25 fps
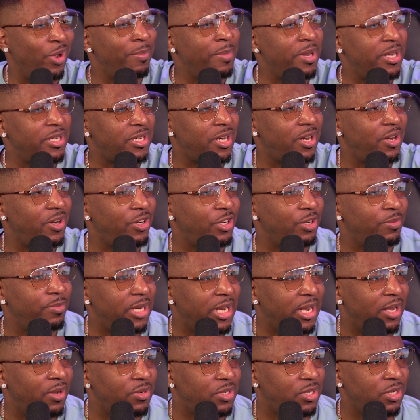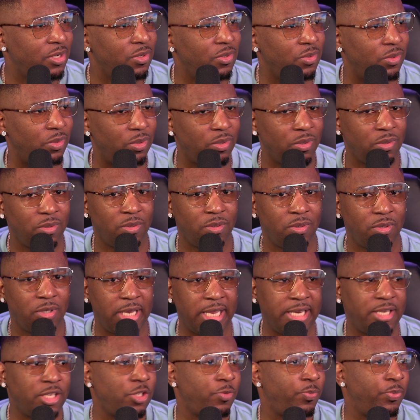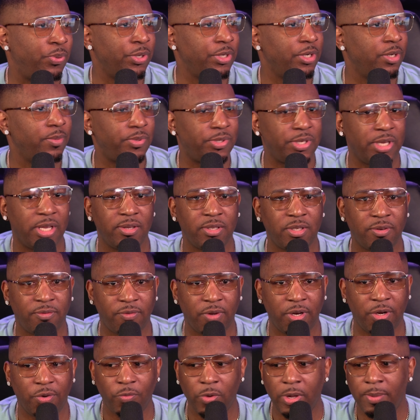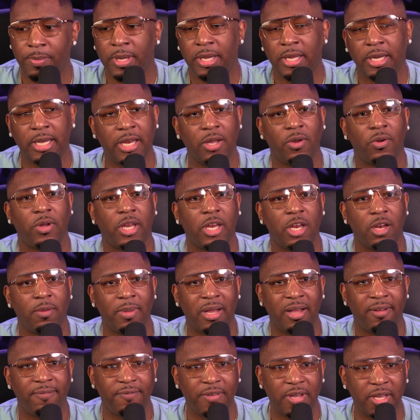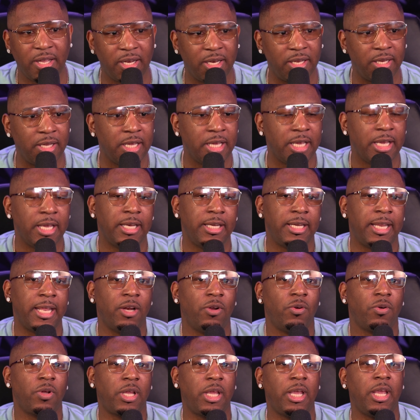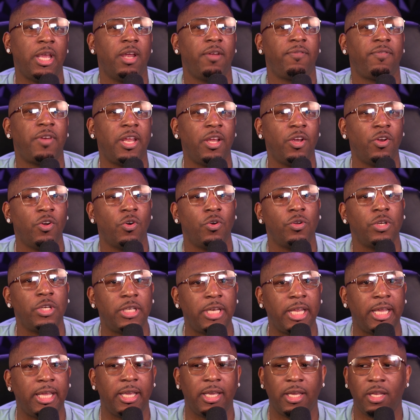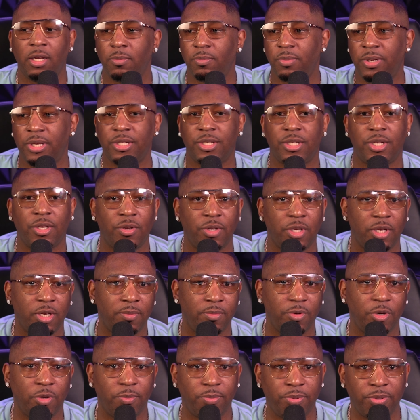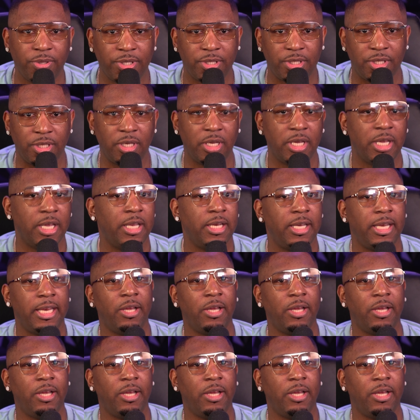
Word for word: Women turned them down too. They just put themselves in front of women and they don't care about failing. They don't care if they go on a date and a bitch don't give them no pussy.